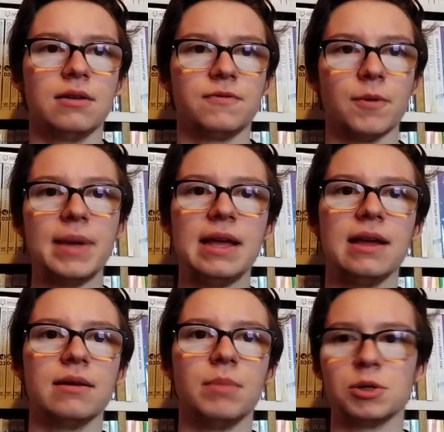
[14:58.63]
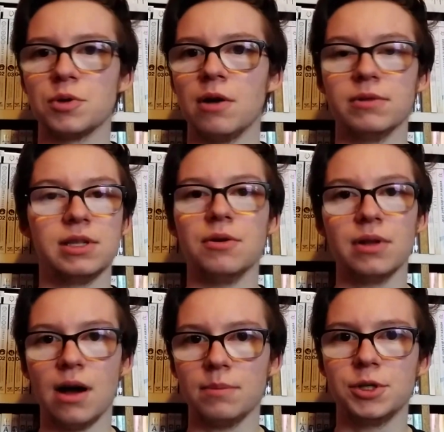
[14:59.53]
For For me, Montreal was the only
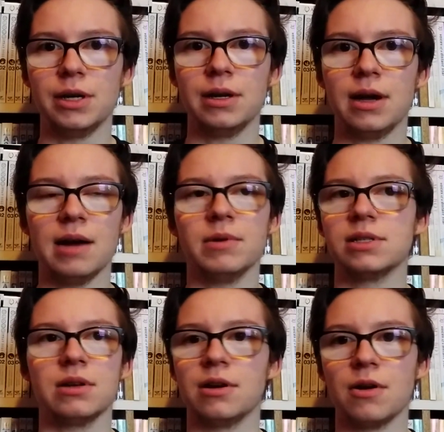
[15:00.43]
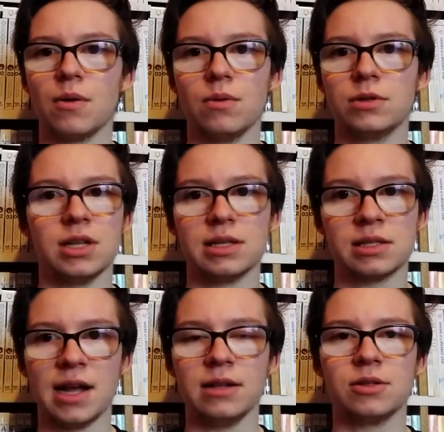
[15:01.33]
option. I wasn't going to go to the
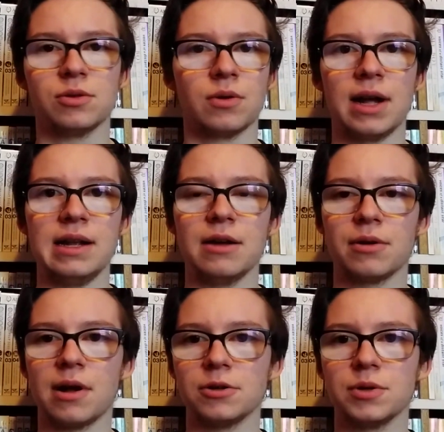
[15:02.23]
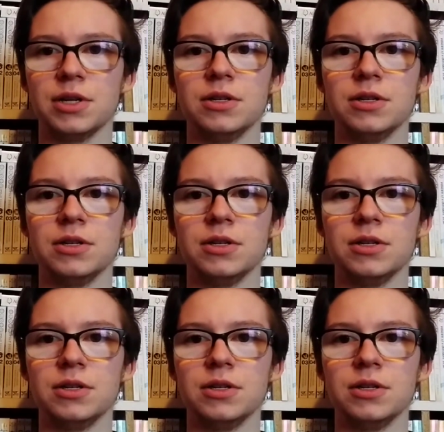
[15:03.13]
States or any other country to